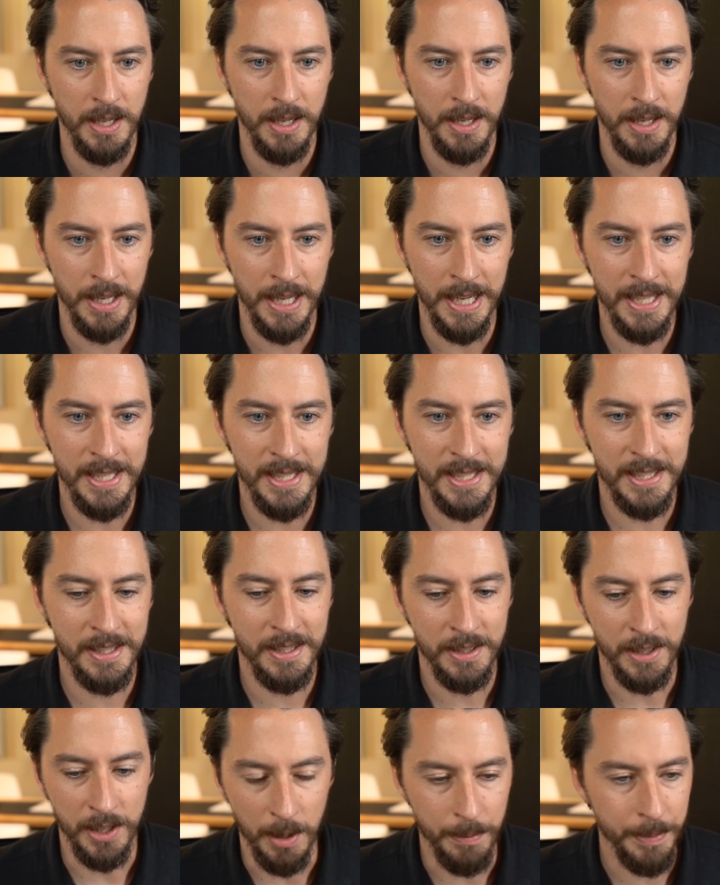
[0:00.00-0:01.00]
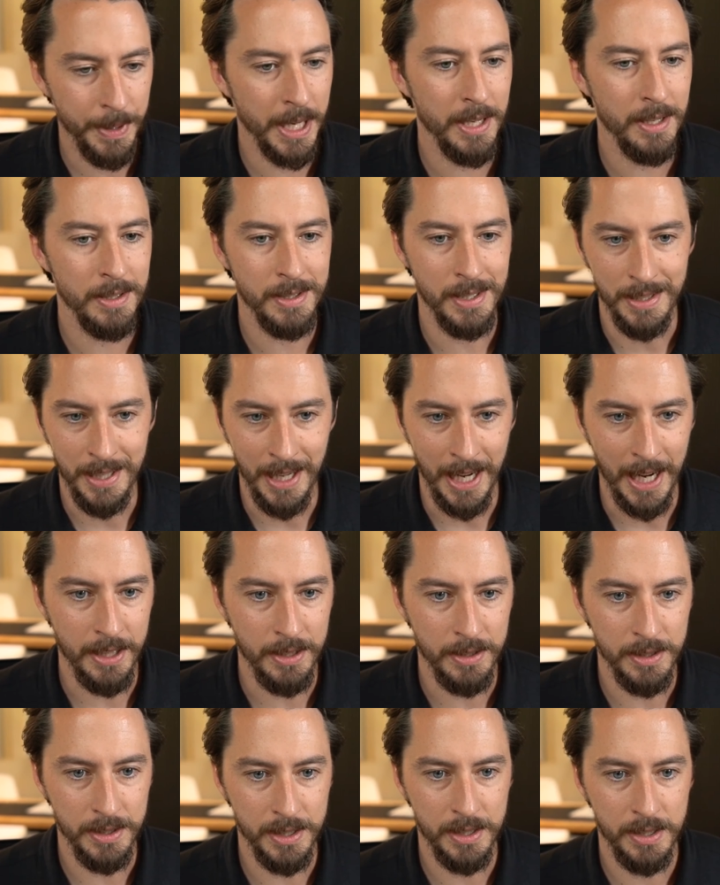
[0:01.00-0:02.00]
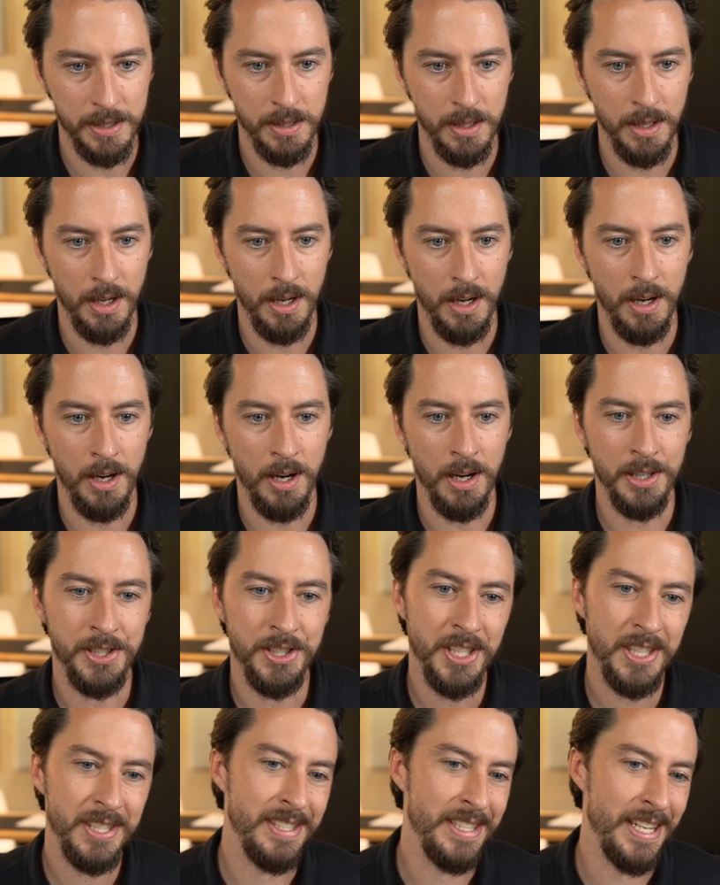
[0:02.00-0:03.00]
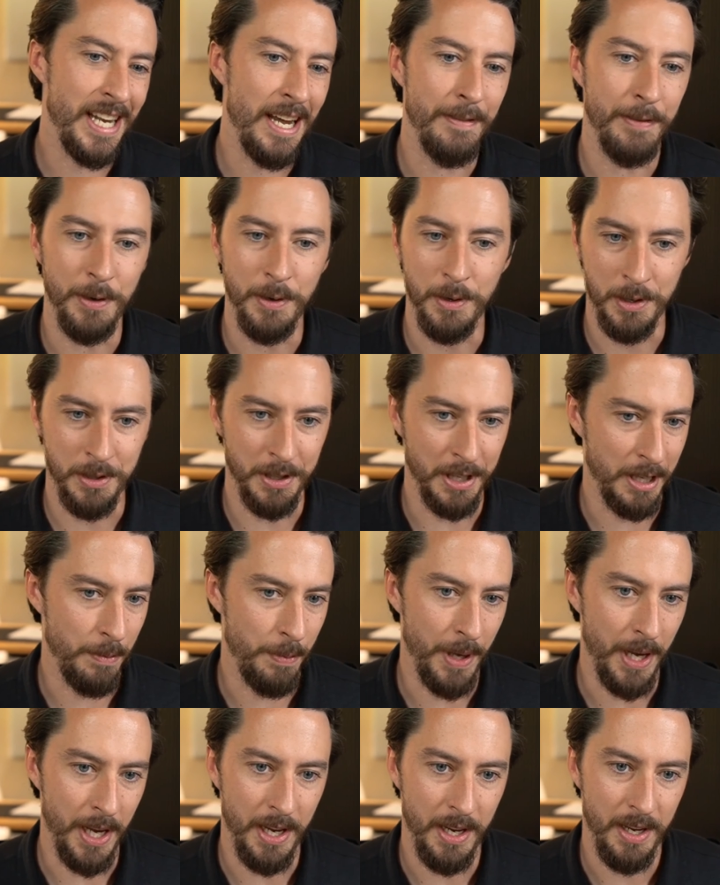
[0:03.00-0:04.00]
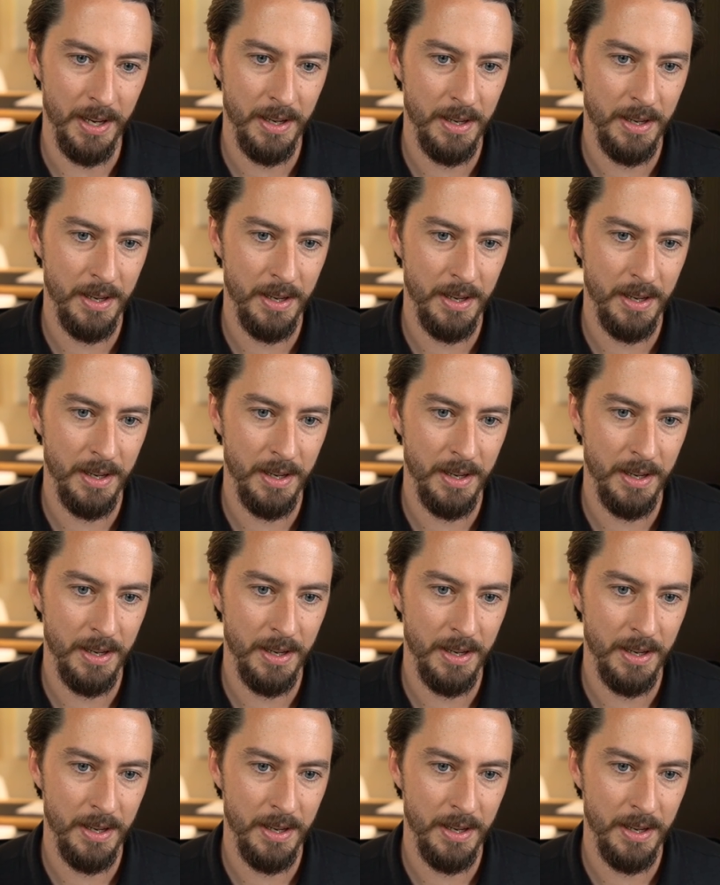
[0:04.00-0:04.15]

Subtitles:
His thumbnails and titles are just never clickbait.